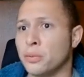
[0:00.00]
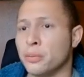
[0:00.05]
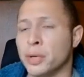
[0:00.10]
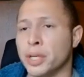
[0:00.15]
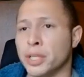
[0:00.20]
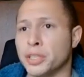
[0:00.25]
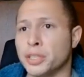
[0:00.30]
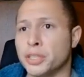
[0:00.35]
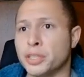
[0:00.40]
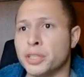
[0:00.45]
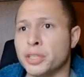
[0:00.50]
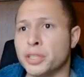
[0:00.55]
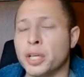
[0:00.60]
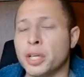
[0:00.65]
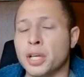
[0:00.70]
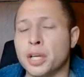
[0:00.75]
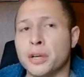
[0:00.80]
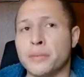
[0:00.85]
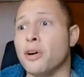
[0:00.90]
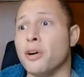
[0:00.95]
which
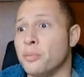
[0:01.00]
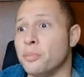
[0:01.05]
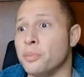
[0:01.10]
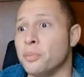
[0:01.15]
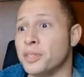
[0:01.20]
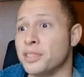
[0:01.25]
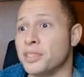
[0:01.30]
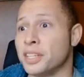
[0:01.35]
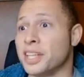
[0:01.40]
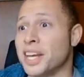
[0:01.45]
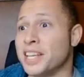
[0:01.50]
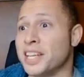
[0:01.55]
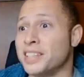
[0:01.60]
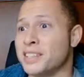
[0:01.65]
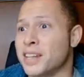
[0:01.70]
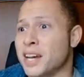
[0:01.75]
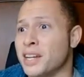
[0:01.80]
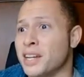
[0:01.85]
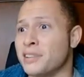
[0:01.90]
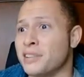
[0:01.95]
we all hope is the
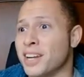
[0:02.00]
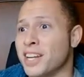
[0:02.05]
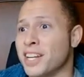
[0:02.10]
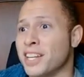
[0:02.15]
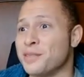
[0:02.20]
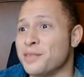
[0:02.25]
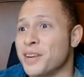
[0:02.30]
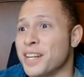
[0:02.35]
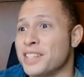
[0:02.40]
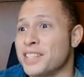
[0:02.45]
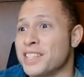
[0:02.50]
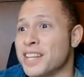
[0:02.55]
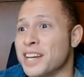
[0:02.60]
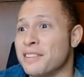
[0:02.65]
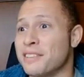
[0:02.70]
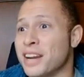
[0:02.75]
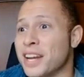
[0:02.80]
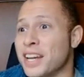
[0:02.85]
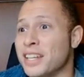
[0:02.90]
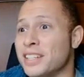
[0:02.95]
light side and the unified
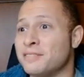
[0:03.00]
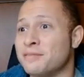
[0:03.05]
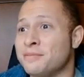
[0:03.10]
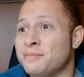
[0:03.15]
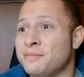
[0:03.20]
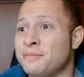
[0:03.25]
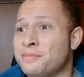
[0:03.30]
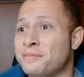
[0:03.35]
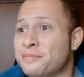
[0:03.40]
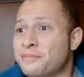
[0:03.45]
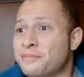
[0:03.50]
side, right?